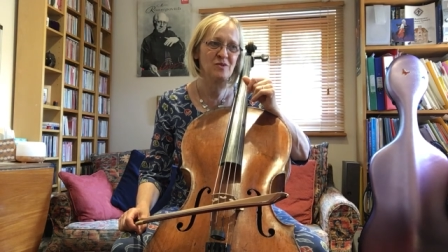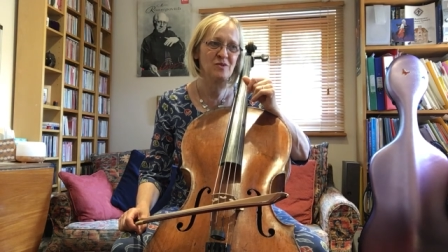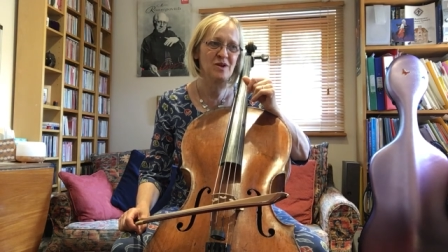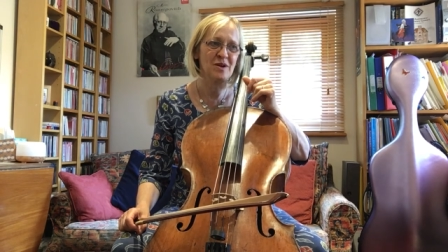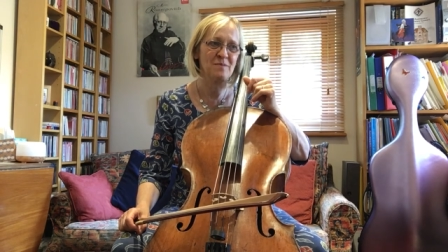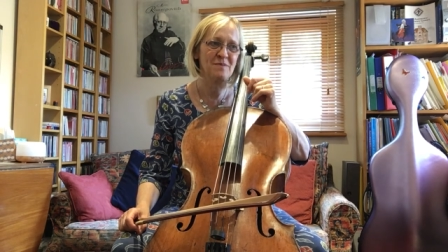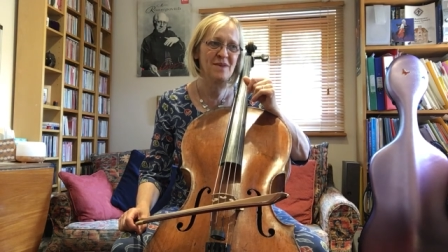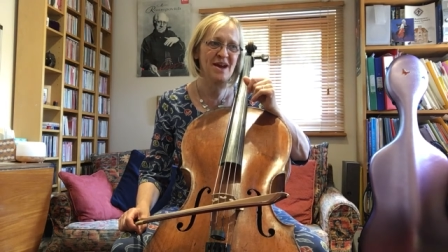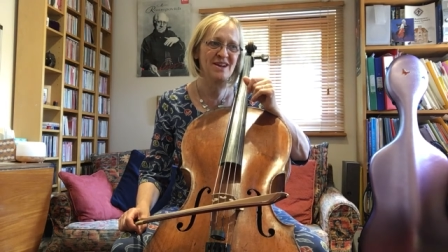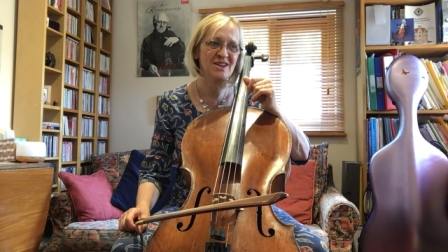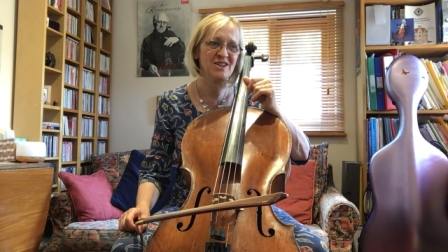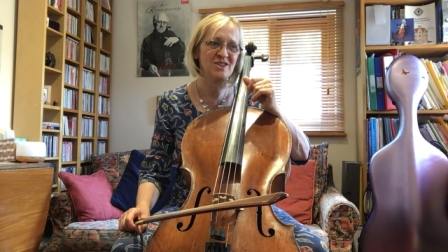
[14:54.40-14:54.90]

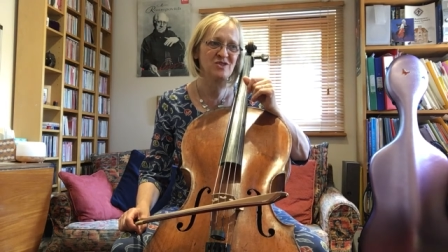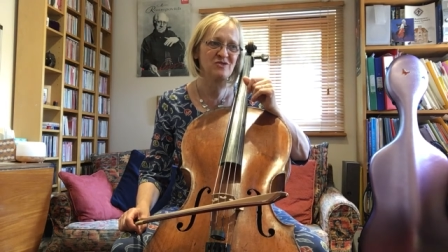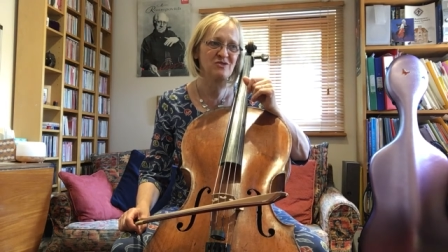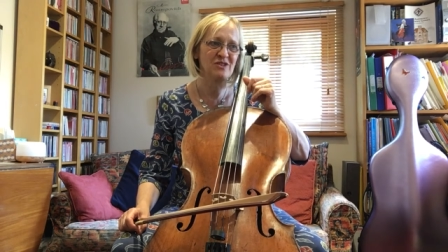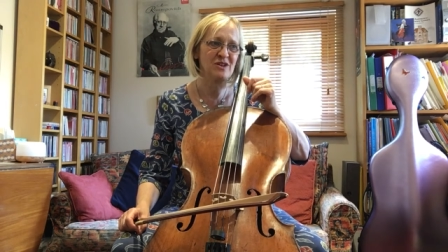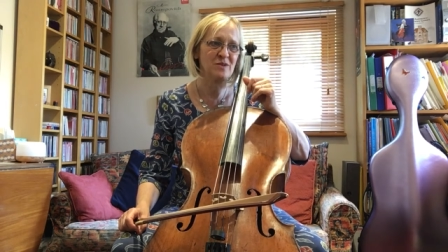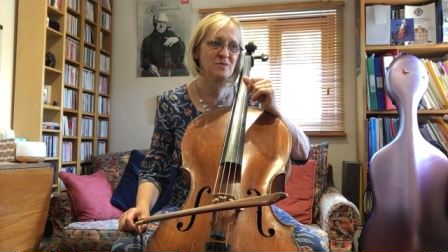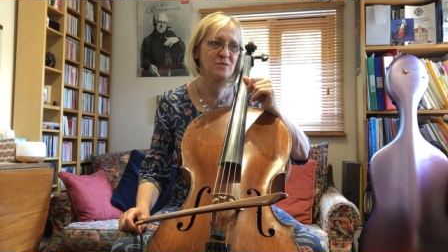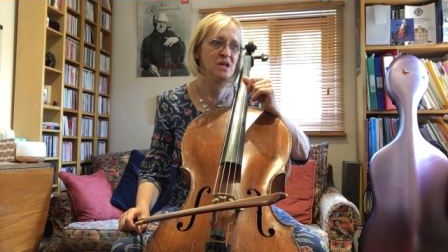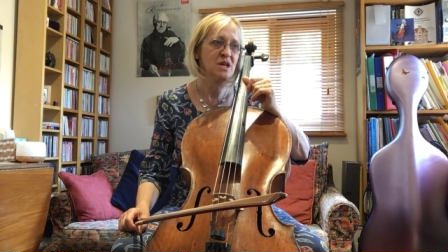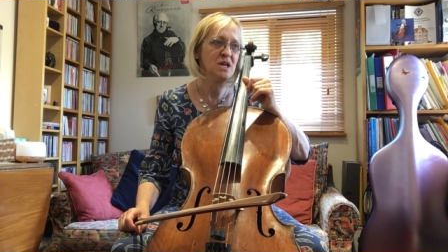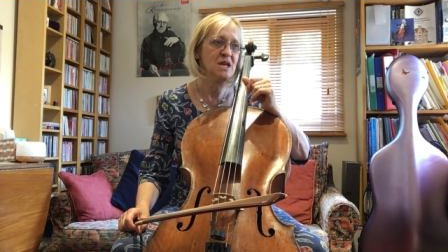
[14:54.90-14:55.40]

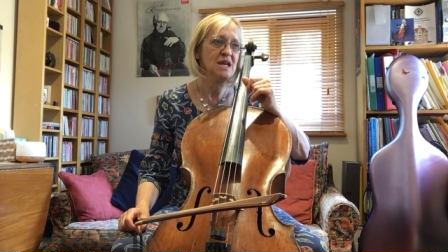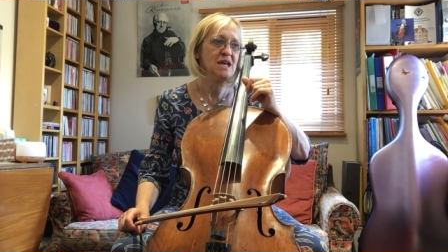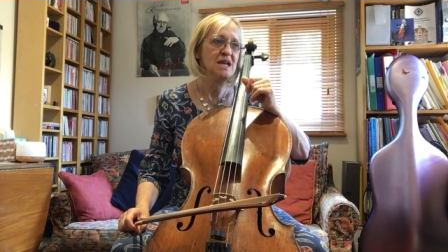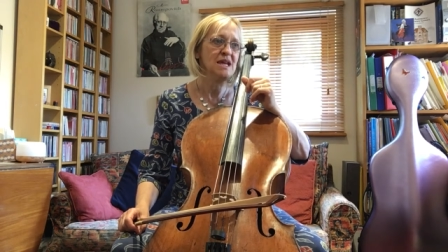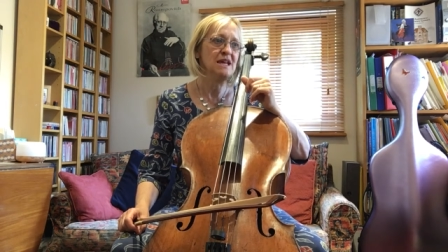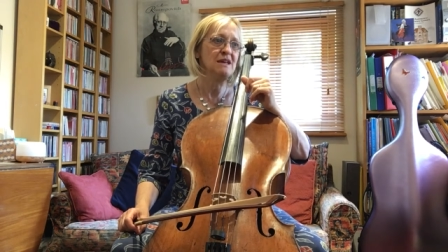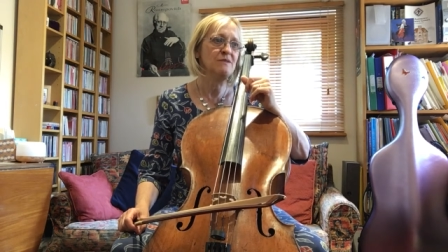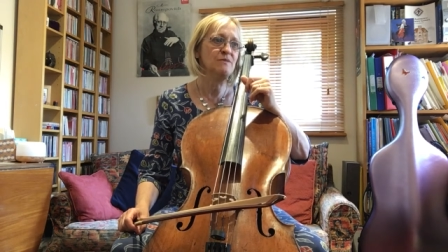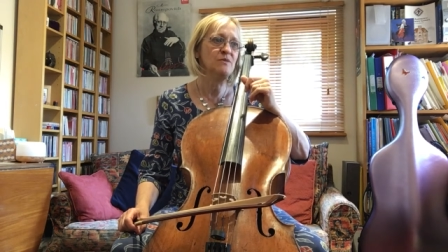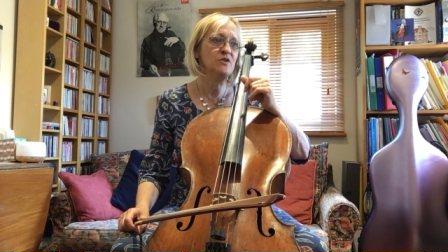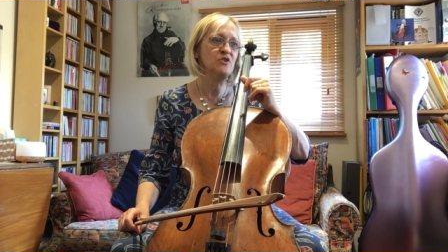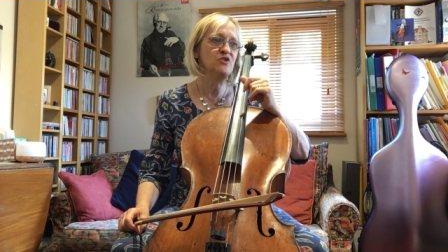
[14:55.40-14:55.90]
manuscript,
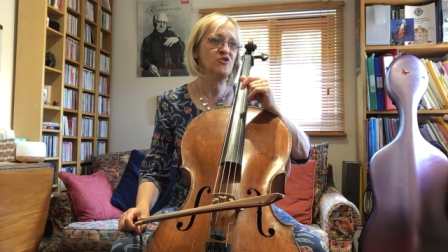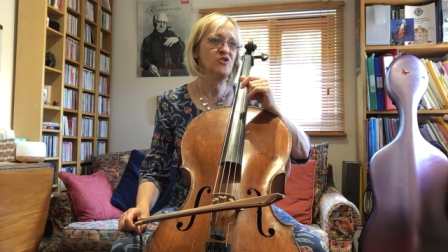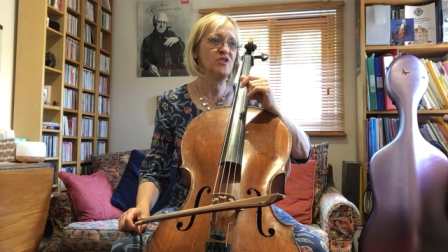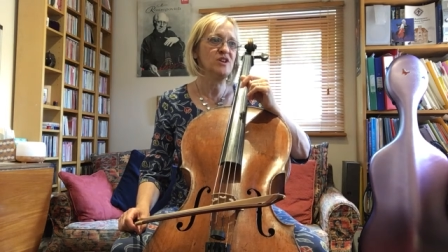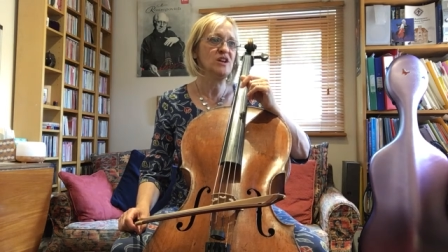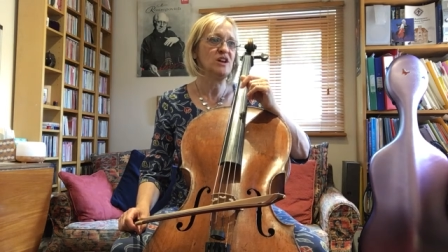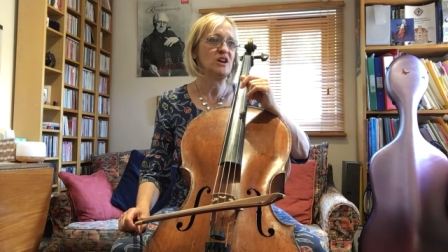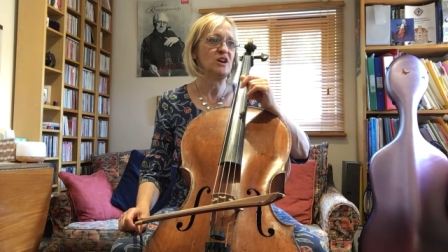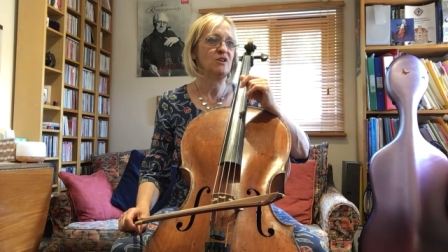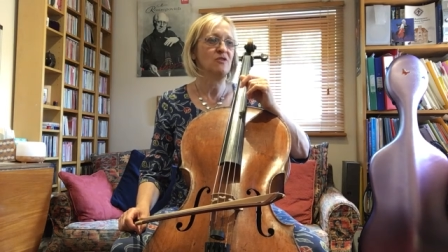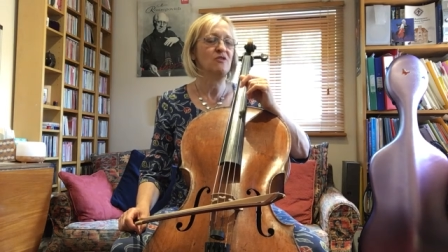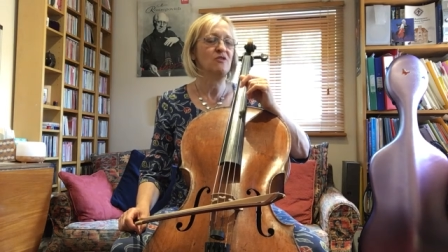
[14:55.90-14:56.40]
in the
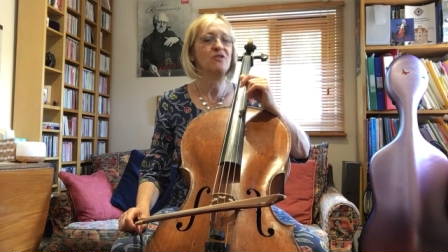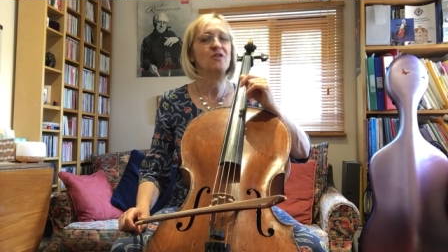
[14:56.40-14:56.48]
trio,